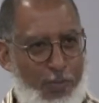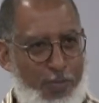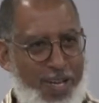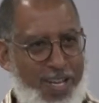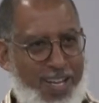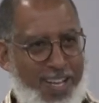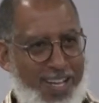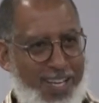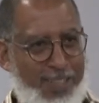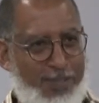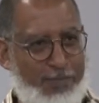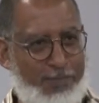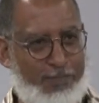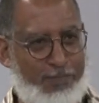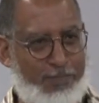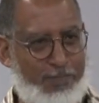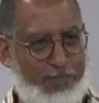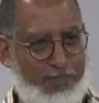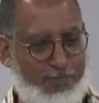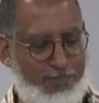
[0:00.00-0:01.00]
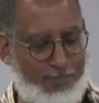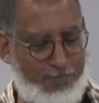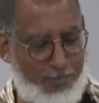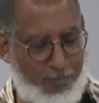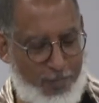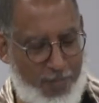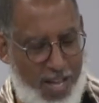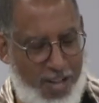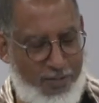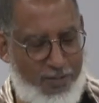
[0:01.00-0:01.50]
be it.
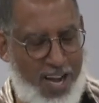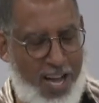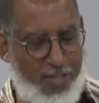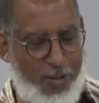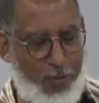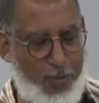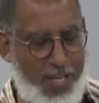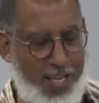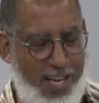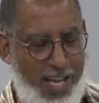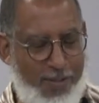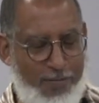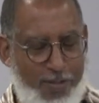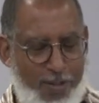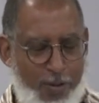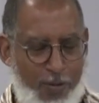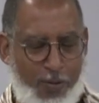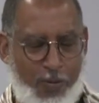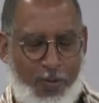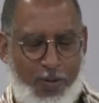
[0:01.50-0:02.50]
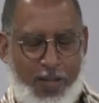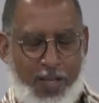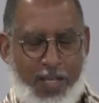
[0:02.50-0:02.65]
Father, we love you.